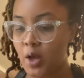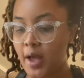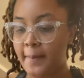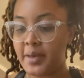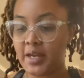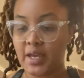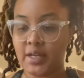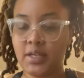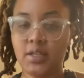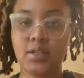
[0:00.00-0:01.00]
a
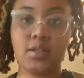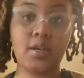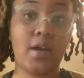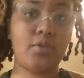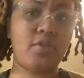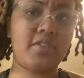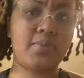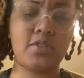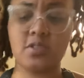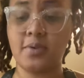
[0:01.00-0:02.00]
banana. I don't know if it's
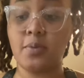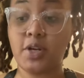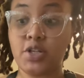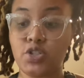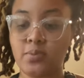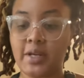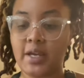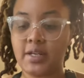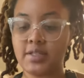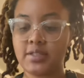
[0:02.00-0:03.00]
supposed to be one or two
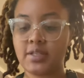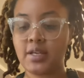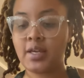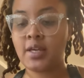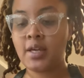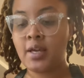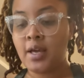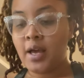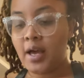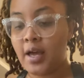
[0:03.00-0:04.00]
bananas,
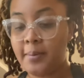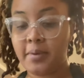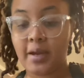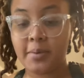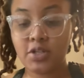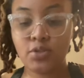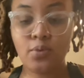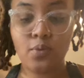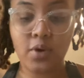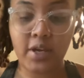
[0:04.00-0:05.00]
um, but I'm gonna do
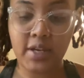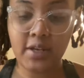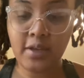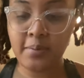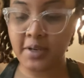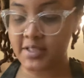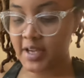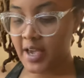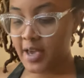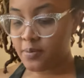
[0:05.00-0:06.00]
one because I
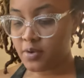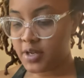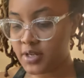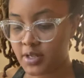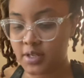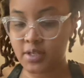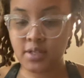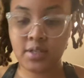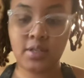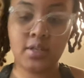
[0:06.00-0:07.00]
had one
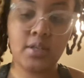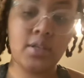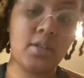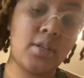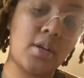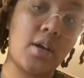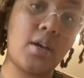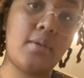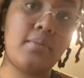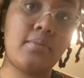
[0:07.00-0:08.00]

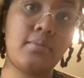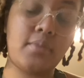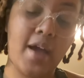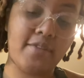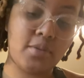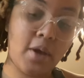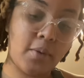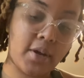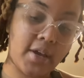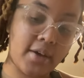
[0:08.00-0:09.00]
um, after my
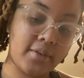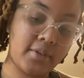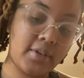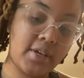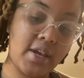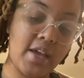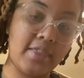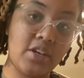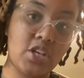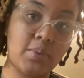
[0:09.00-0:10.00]
workout. And
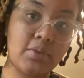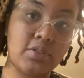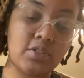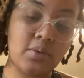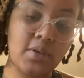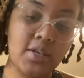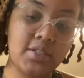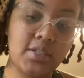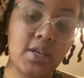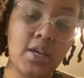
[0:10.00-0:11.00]
then you're supposed to
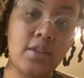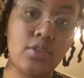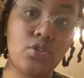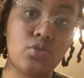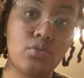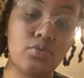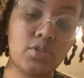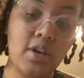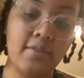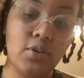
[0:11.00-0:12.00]
squeeze the juice
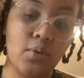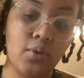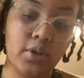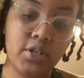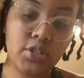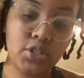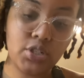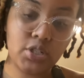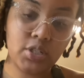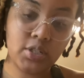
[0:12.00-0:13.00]
of an orange